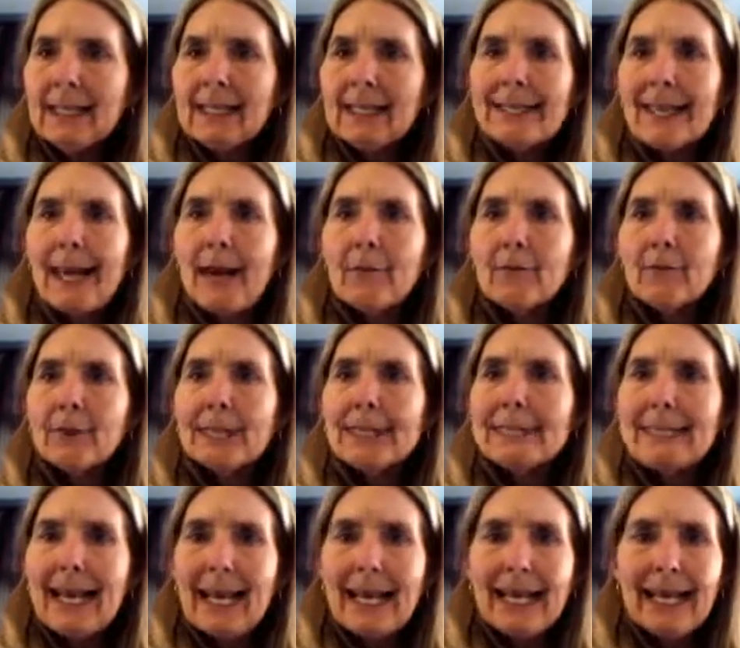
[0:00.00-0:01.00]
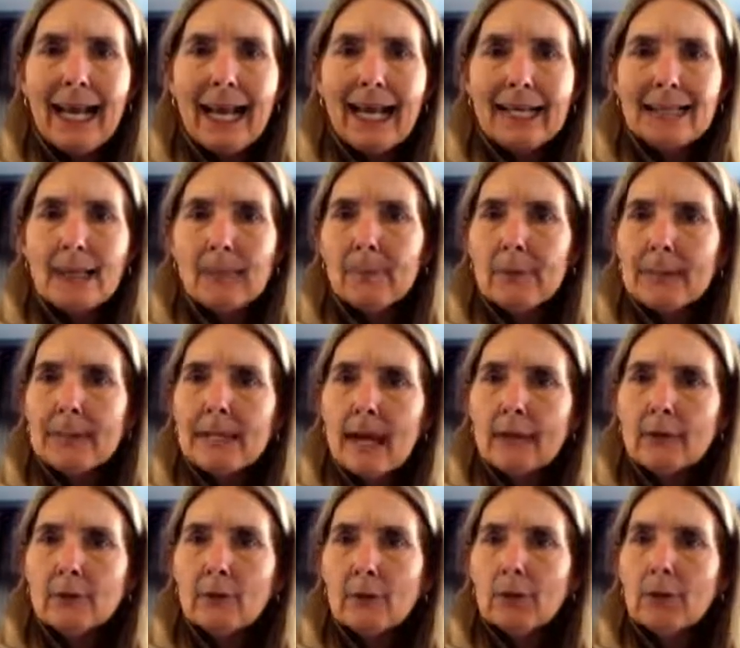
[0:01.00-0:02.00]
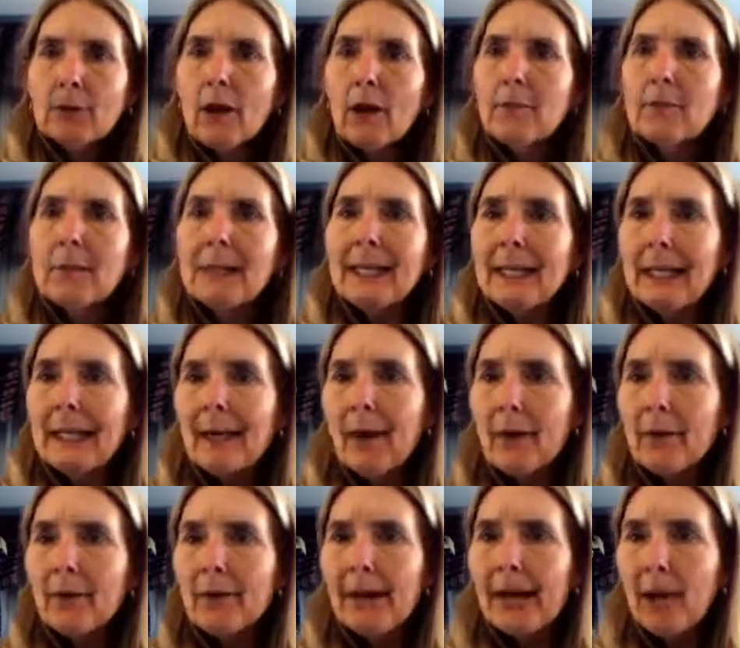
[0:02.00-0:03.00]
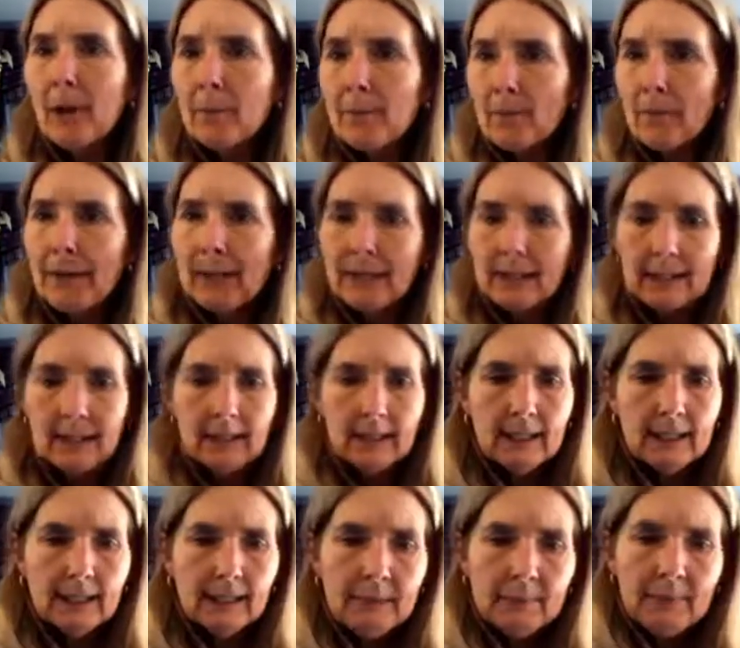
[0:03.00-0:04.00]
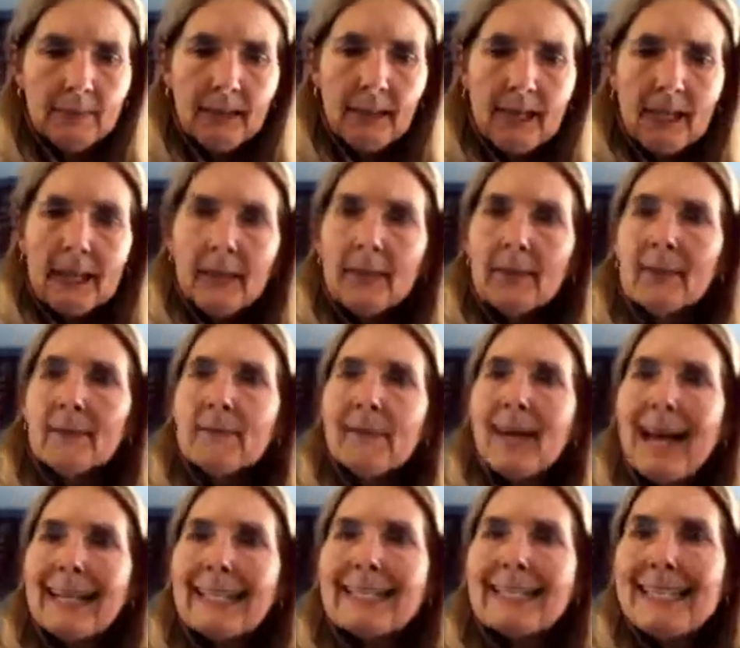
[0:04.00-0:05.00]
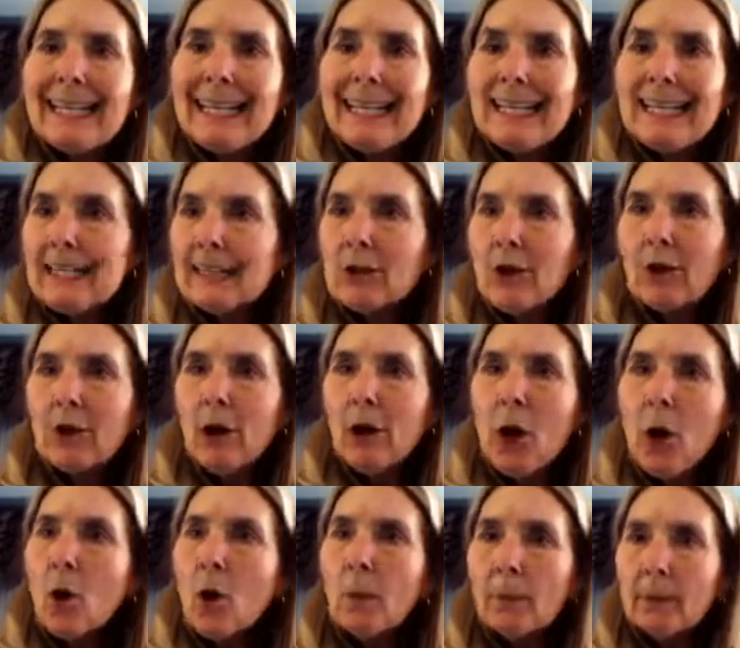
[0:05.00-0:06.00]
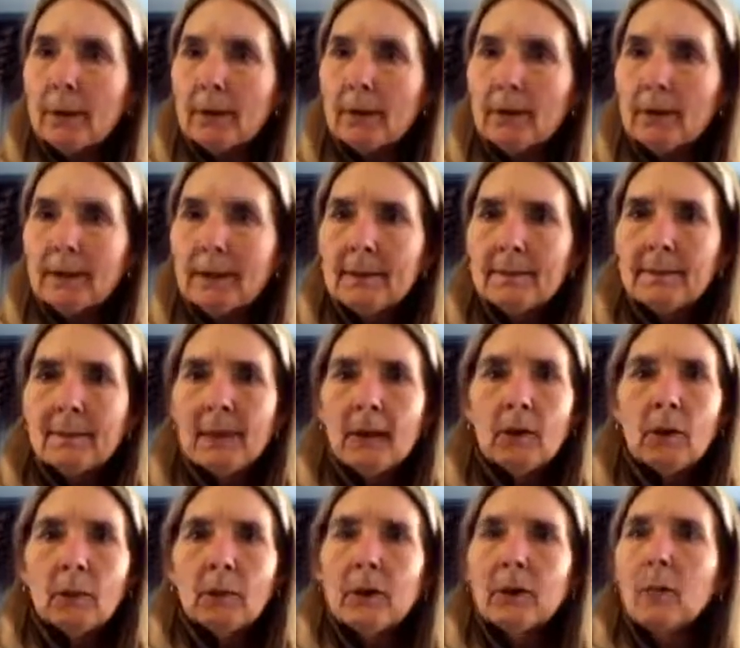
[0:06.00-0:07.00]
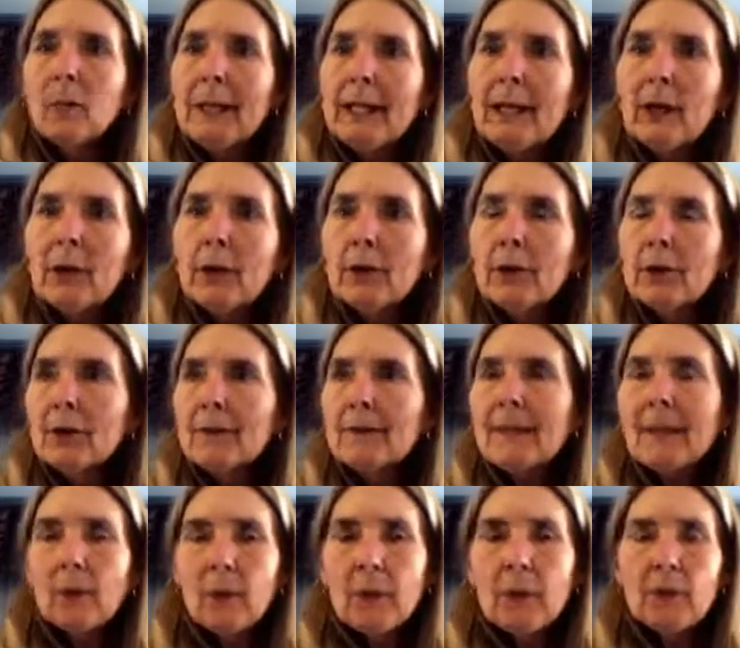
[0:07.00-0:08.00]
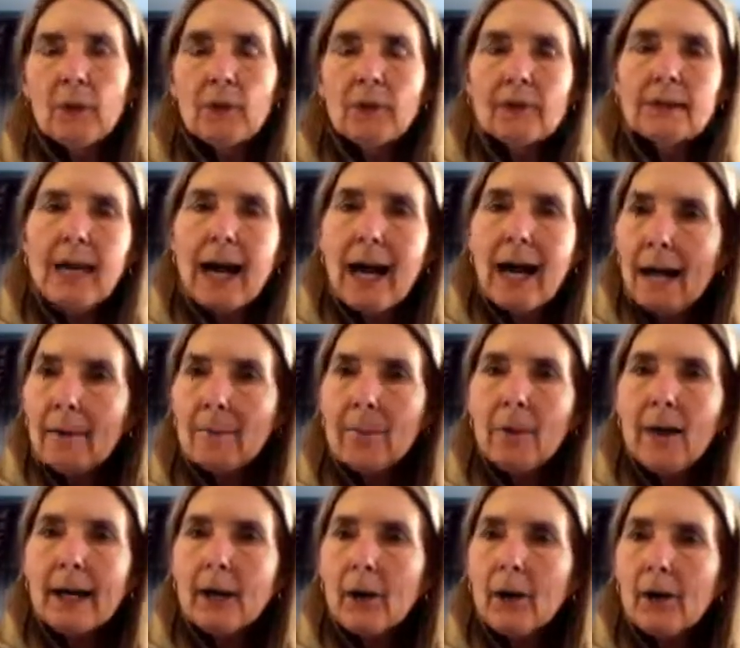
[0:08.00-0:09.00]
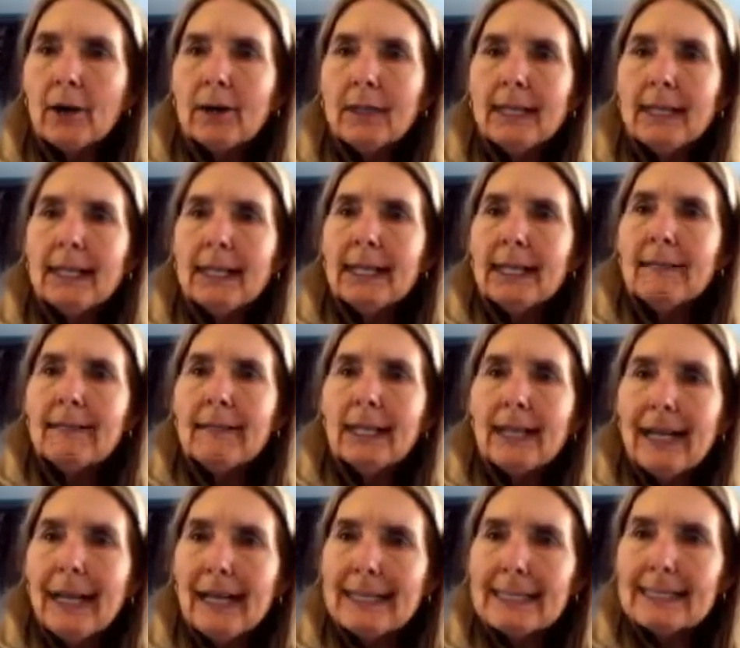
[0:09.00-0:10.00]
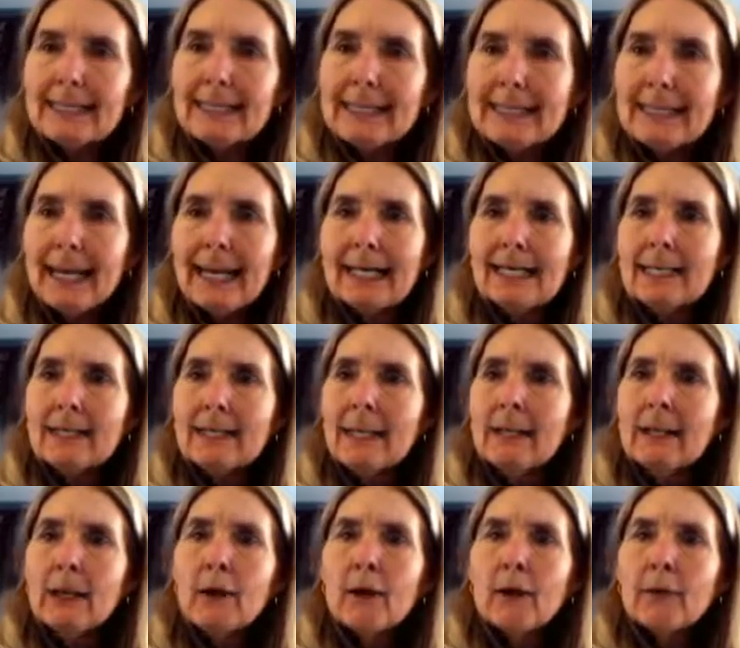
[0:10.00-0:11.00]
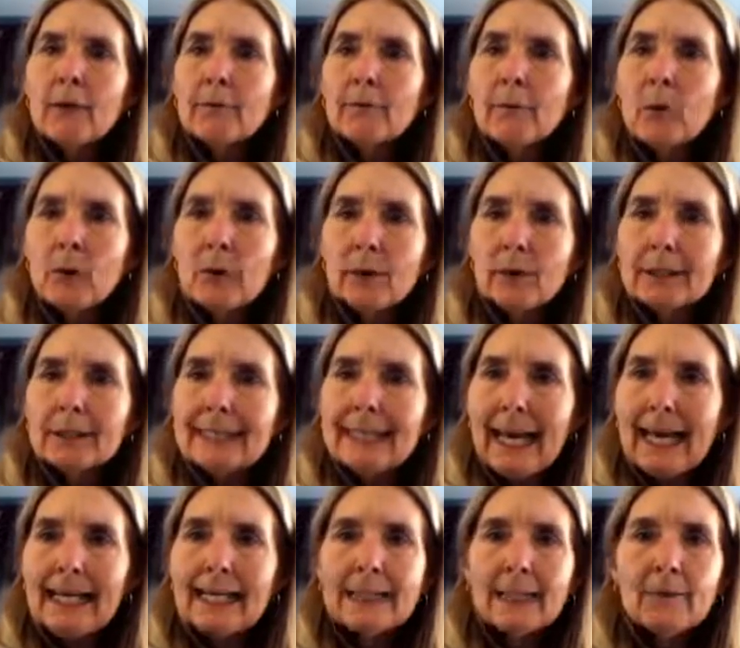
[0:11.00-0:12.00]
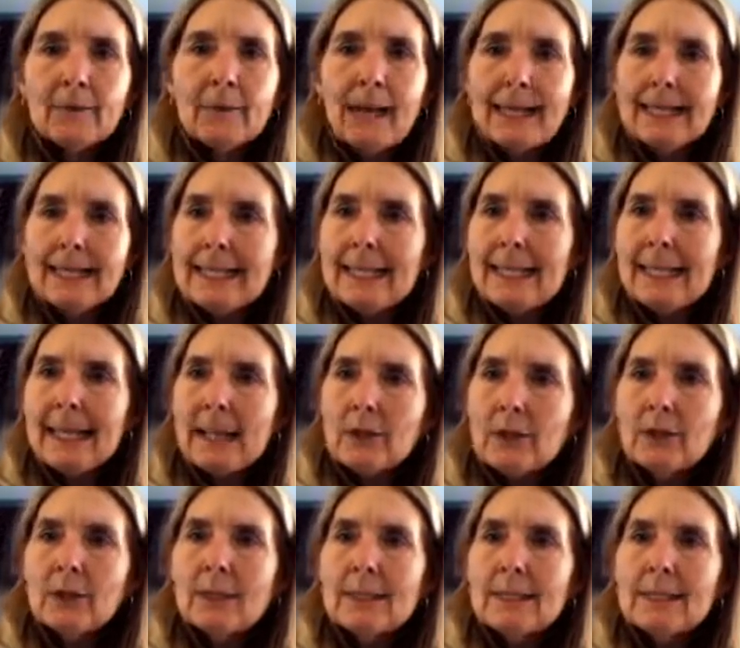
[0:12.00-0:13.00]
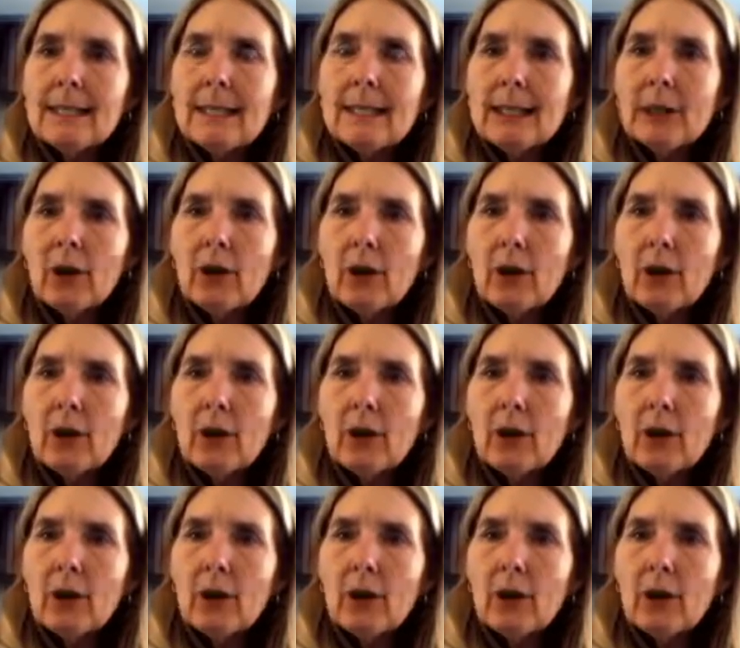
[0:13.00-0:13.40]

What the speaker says: because every day has the potential of being another outbreak. The vaccine is our hope. When we heard that we were the top priority in the United States for getting the vaccinations